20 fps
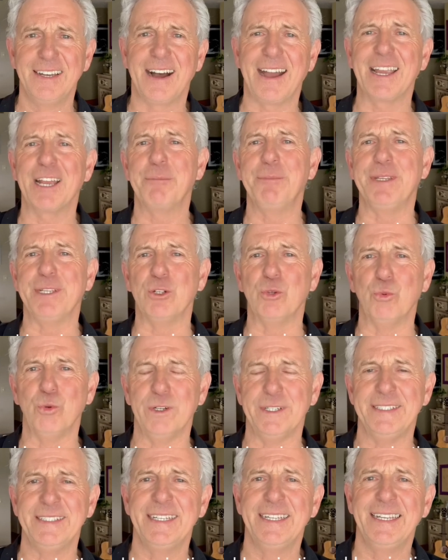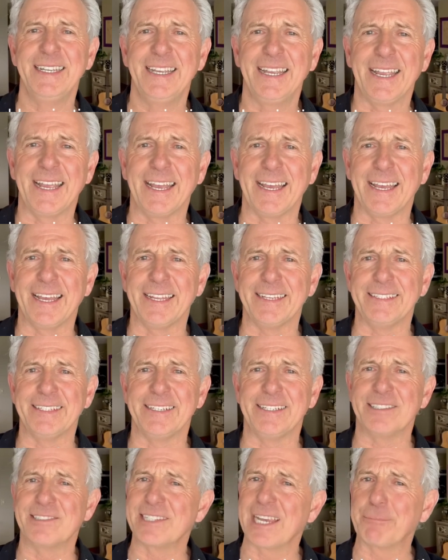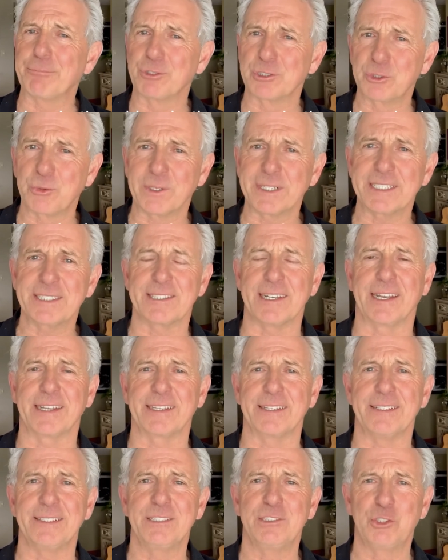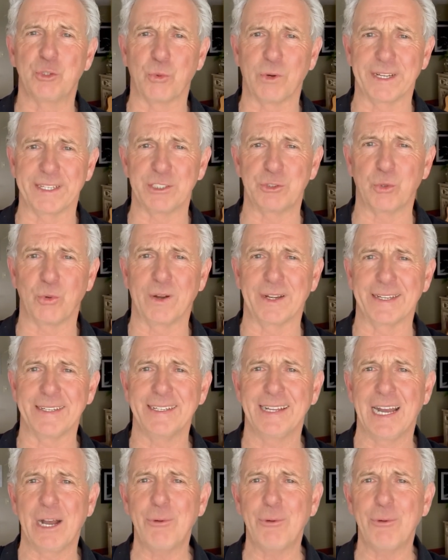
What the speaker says: Hi, I'm Neil Wood, and it is April 22nd, 2020.